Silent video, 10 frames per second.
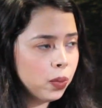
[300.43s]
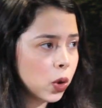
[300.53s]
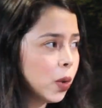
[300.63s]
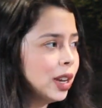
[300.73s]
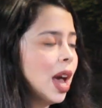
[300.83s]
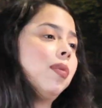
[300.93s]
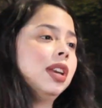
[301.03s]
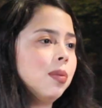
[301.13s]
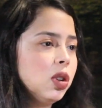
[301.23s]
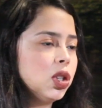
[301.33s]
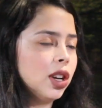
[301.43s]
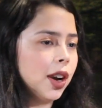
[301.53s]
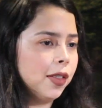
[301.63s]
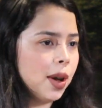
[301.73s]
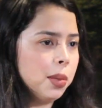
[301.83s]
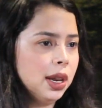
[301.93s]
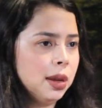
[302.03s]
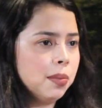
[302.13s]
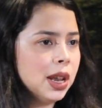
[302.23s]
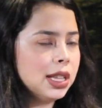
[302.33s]
Growing up in a missionary
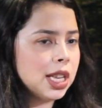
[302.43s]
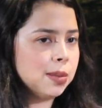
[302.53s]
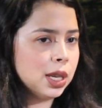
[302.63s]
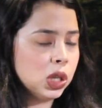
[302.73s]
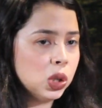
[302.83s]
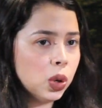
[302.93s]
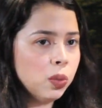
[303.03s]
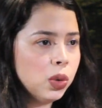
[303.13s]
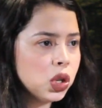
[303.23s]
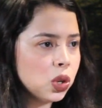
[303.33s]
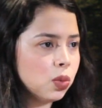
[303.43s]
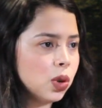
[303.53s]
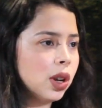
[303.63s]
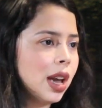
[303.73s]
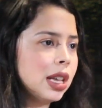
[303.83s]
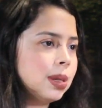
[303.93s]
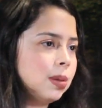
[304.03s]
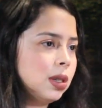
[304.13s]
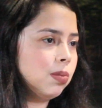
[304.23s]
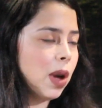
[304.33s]
family, many times I saw mission work as
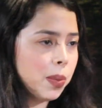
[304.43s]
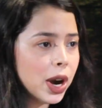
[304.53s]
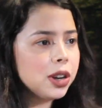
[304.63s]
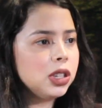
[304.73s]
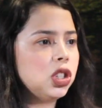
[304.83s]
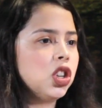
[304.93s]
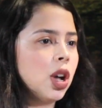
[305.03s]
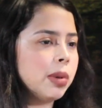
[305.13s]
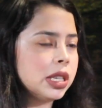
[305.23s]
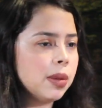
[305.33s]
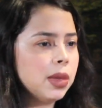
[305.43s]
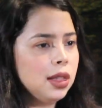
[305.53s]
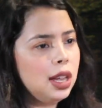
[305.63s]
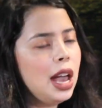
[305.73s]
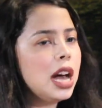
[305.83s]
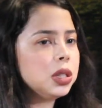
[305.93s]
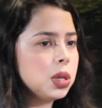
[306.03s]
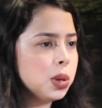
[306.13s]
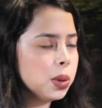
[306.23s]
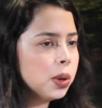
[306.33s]
my parents' job, as something they had to
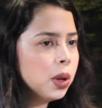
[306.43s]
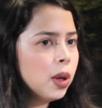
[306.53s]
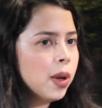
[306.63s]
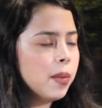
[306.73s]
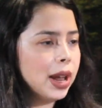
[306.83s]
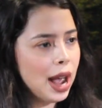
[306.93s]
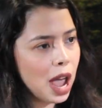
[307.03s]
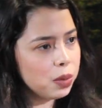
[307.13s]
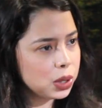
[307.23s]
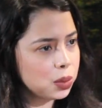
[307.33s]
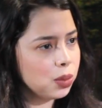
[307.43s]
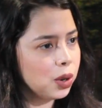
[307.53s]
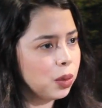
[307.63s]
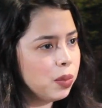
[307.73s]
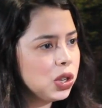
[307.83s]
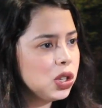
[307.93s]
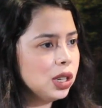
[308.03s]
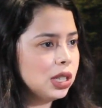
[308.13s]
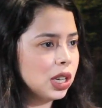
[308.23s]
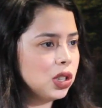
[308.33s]
do. But I was wrong. Mission
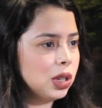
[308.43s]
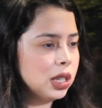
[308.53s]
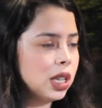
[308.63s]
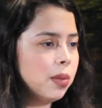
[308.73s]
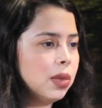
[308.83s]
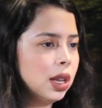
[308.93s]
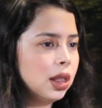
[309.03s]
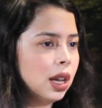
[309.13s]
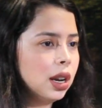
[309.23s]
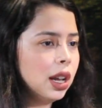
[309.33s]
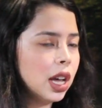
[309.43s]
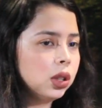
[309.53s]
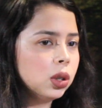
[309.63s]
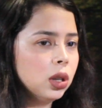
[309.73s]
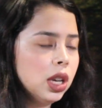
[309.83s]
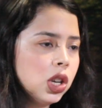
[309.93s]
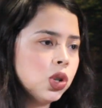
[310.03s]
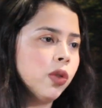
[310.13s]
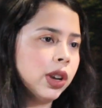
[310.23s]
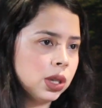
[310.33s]
is actually something that God called
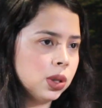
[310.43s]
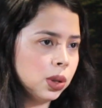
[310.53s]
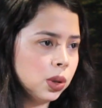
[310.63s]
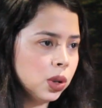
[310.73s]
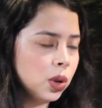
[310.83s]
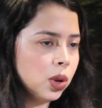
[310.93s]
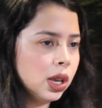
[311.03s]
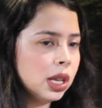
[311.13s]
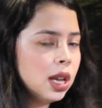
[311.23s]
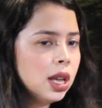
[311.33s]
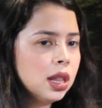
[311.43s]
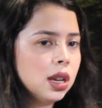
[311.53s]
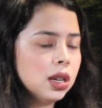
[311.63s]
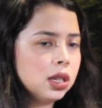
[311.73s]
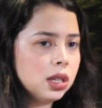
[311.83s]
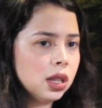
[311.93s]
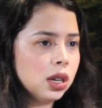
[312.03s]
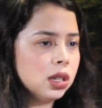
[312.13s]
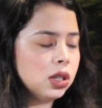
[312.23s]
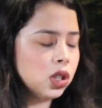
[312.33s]
each of us to do. You know, there
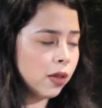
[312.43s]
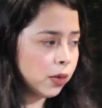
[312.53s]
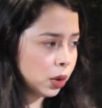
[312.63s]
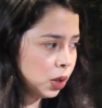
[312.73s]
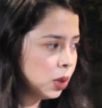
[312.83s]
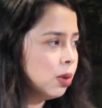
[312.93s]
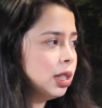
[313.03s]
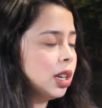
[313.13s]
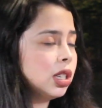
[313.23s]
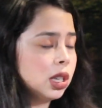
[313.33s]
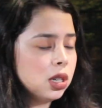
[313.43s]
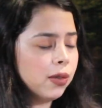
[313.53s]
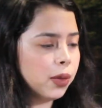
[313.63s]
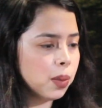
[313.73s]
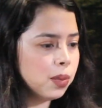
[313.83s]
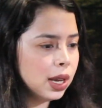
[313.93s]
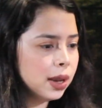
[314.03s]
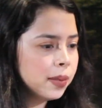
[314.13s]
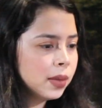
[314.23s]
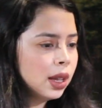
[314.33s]
is a job for you and there's a job for
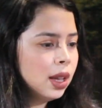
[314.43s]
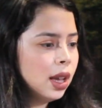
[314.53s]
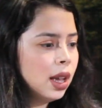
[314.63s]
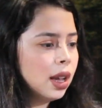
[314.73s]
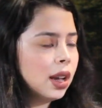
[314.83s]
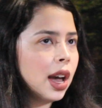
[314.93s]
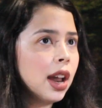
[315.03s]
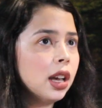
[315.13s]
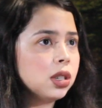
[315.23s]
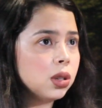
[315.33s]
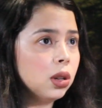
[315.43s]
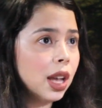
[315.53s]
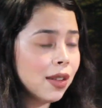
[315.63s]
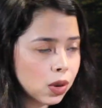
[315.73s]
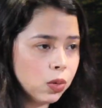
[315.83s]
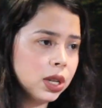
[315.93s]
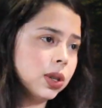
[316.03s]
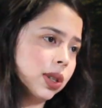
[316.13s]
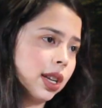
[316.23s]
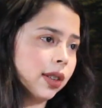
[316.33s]
me. God has called everyone
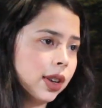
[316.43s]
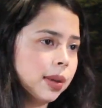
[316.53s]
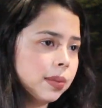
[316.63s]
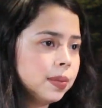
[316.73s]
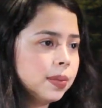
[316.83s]
to serve Him.